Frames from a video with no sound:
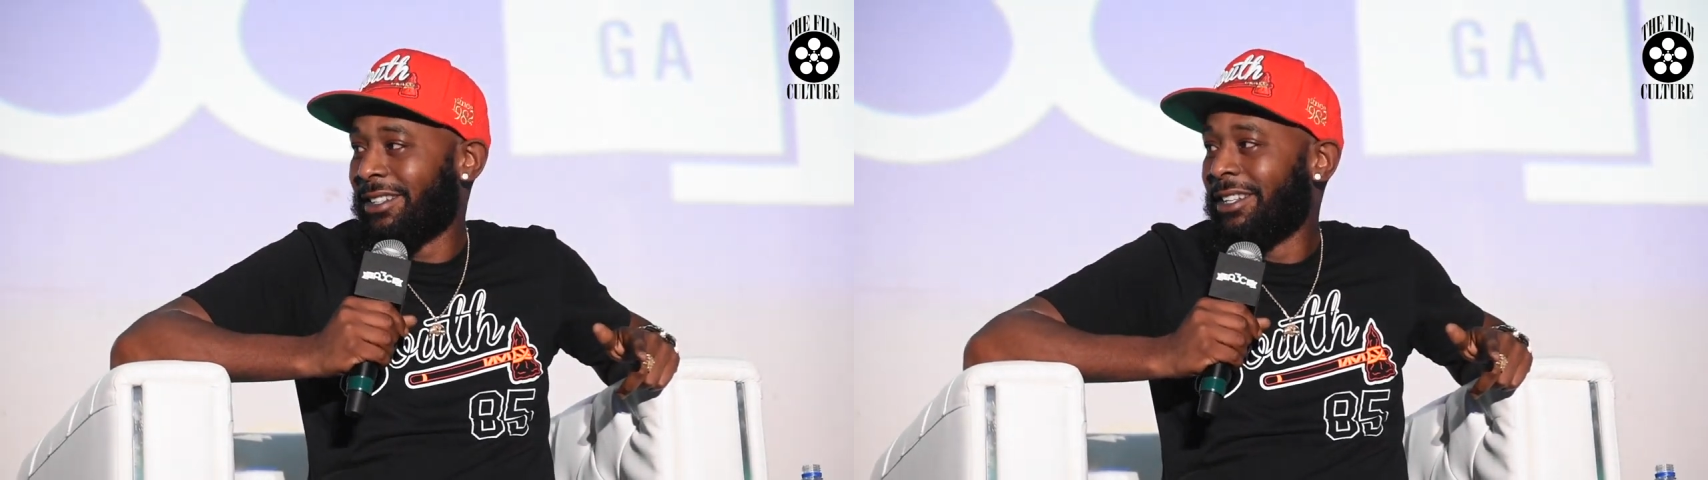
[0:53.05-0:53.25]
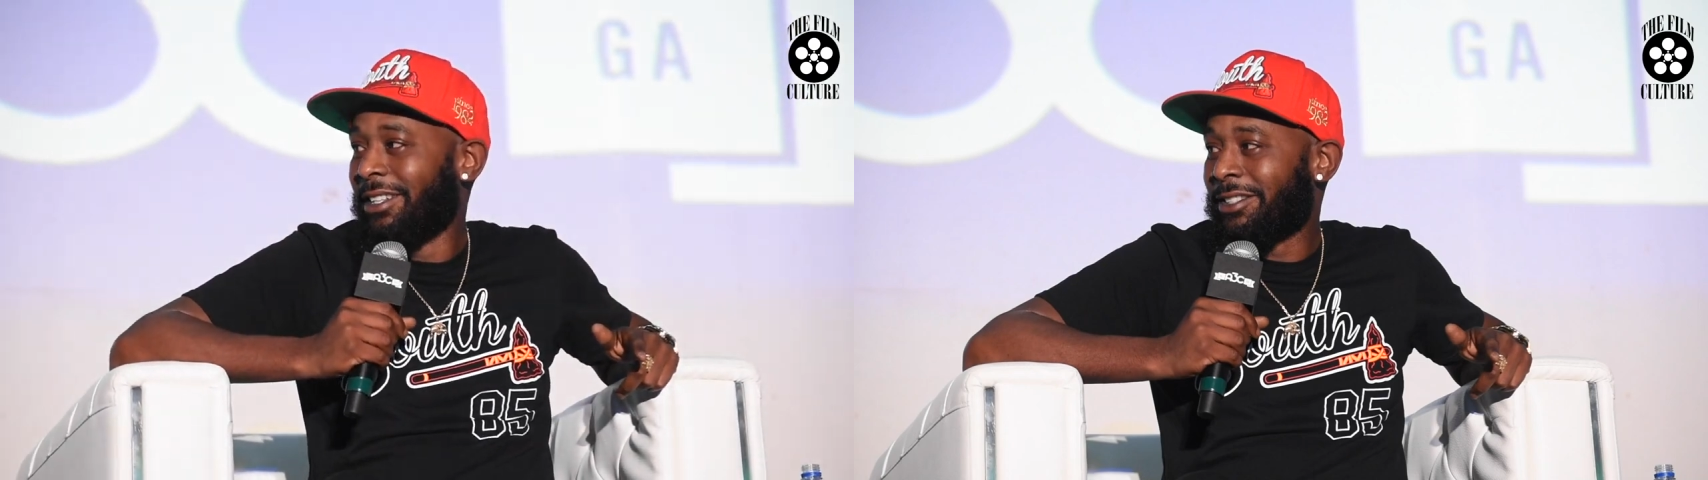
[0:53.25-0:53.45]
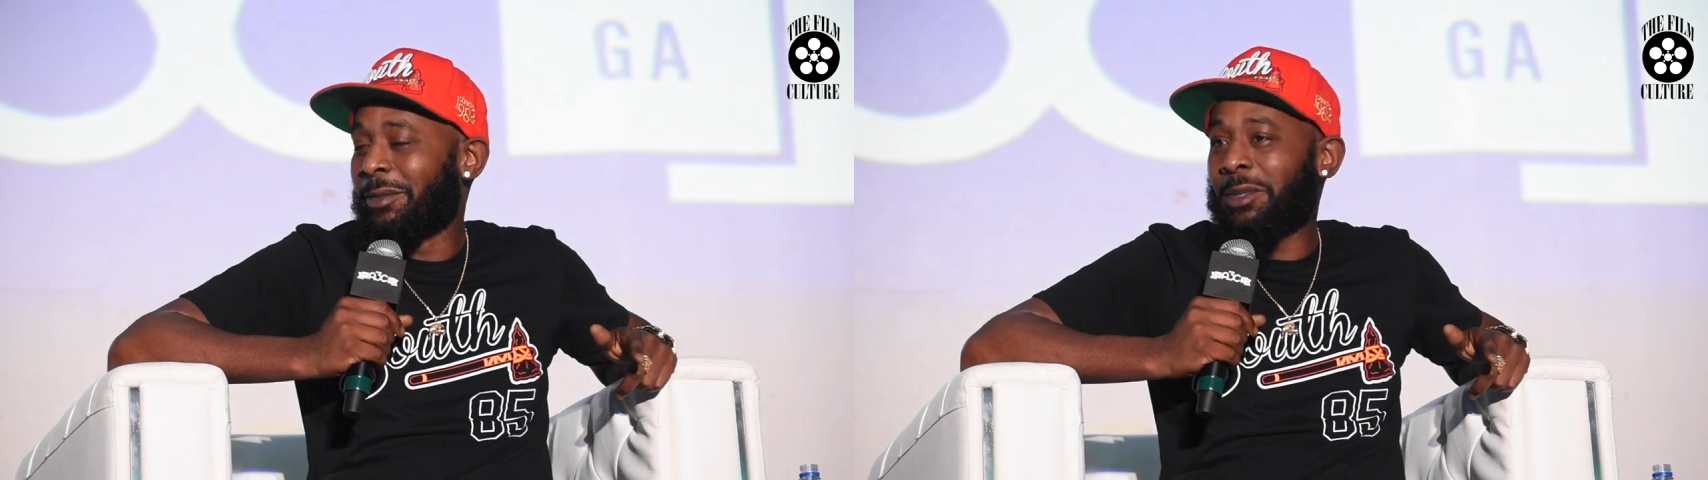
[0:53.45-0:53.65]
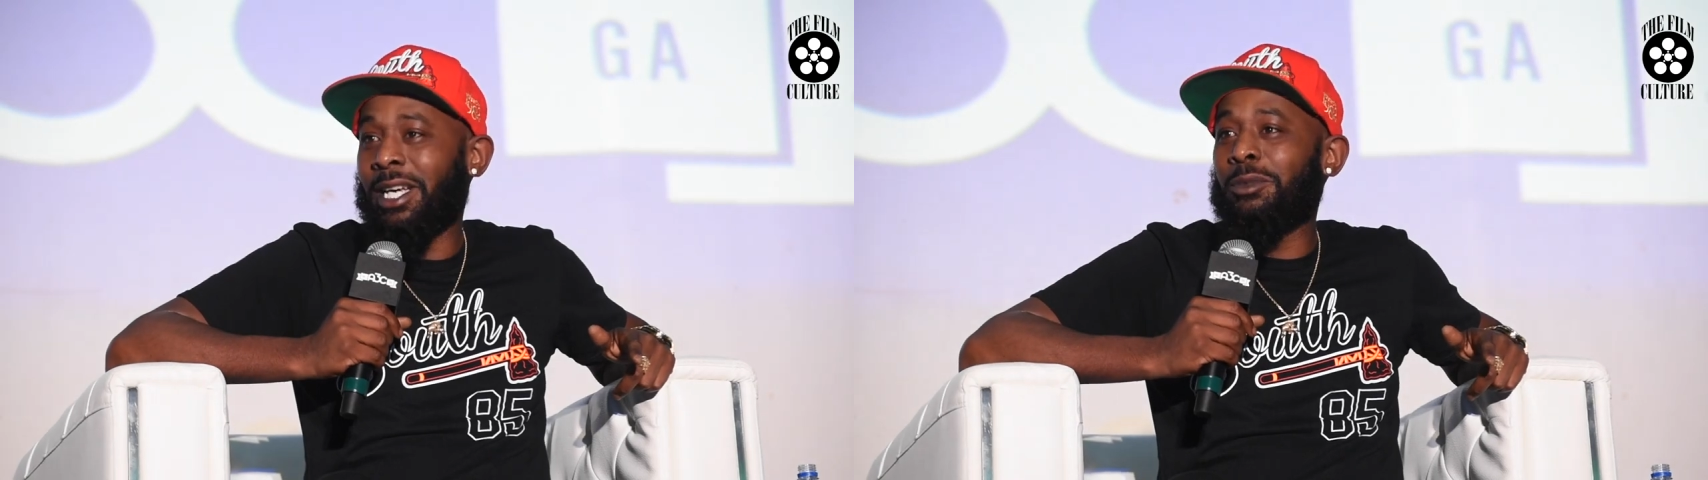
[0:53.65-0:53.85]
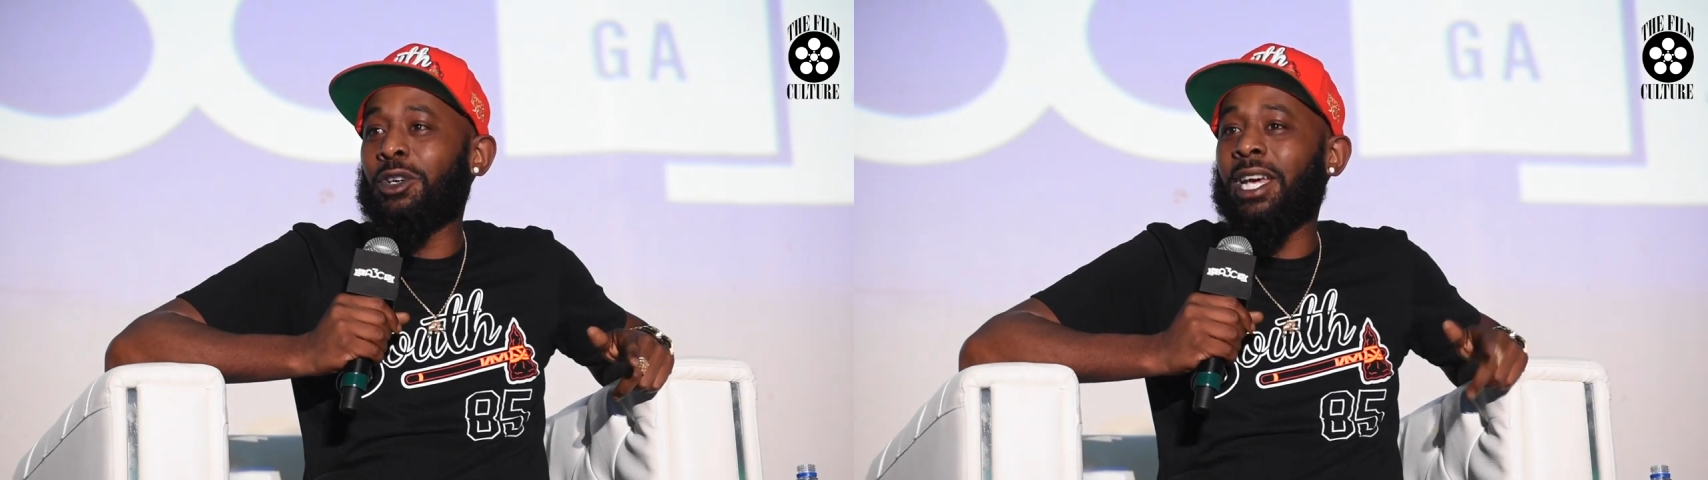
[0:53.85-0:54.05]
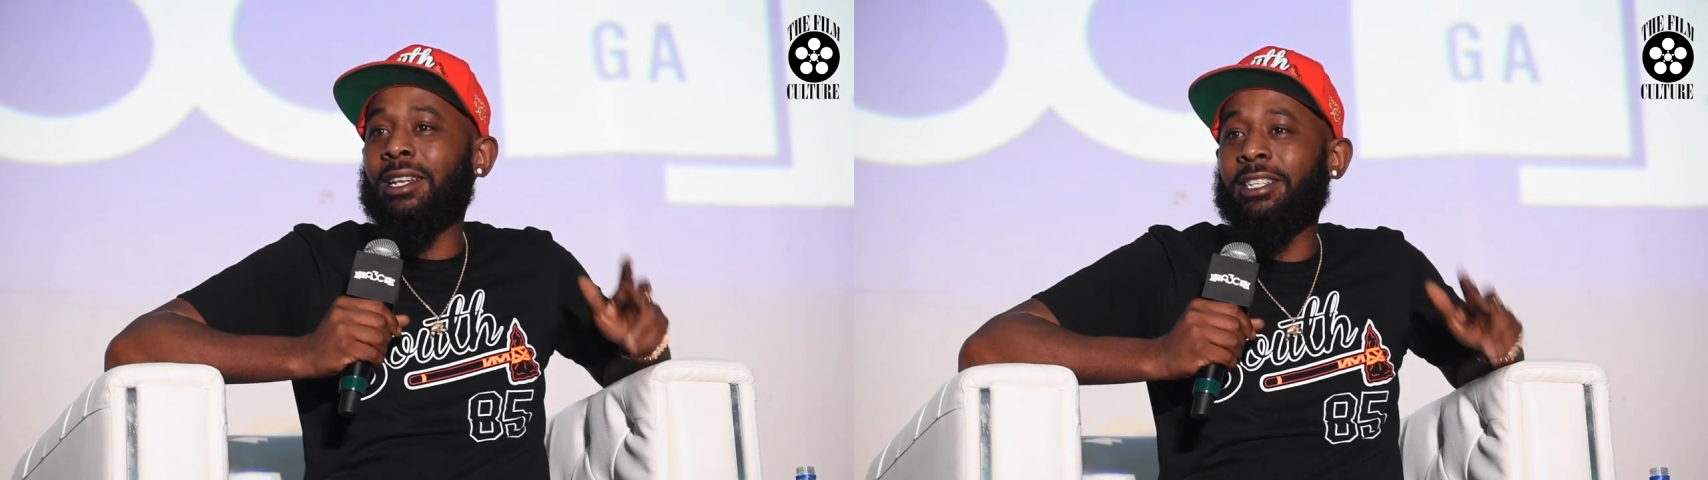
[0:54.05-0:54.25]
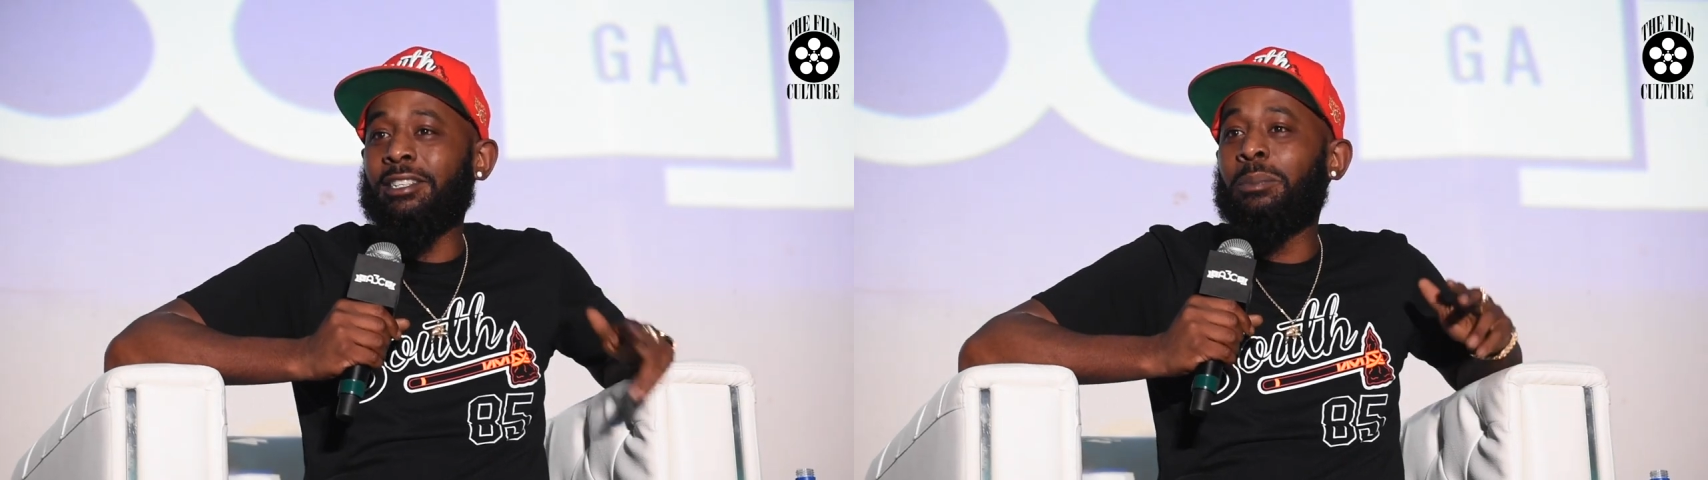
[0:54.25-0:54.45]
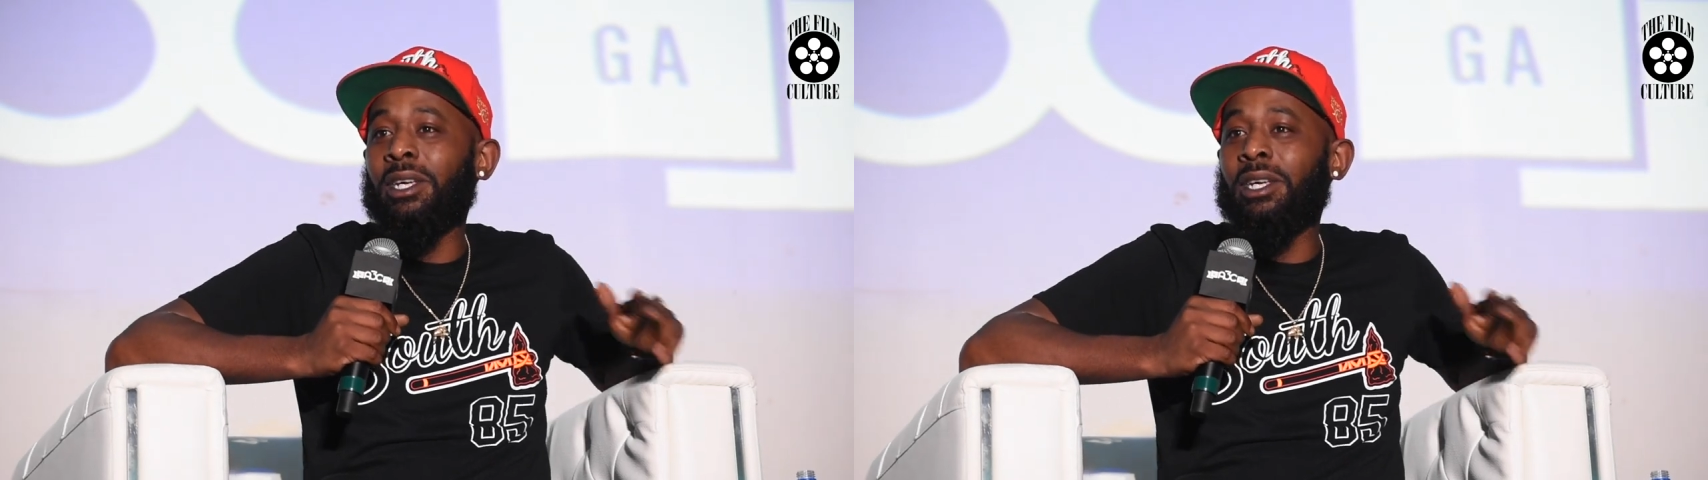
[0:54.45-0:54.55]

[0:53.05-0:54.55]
go. Sometimes you gotta live